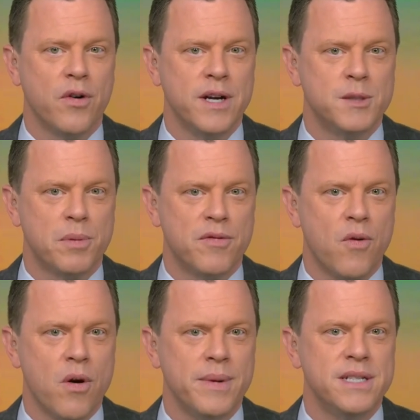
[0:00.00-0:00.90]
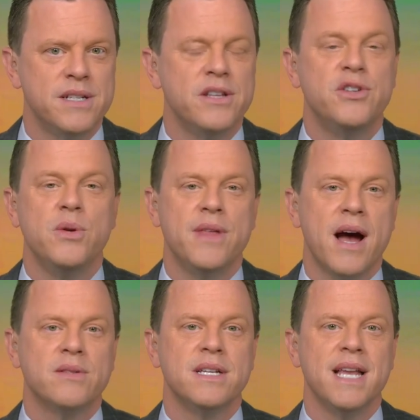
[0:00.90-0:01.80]
for his performance in the
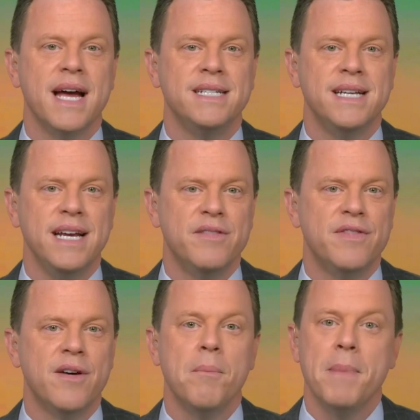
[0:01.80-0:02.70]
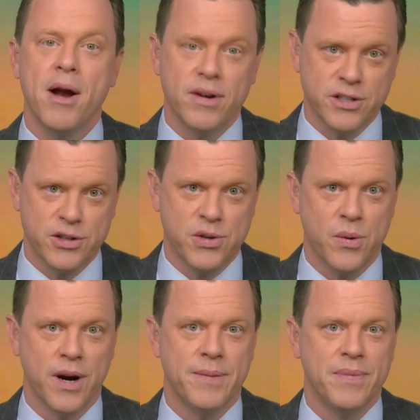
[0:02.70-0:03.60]
2019 film Marriage
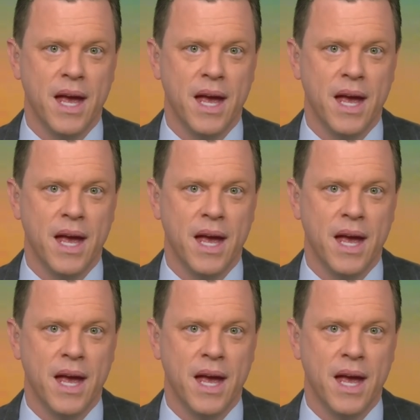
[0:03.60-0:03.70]
Story.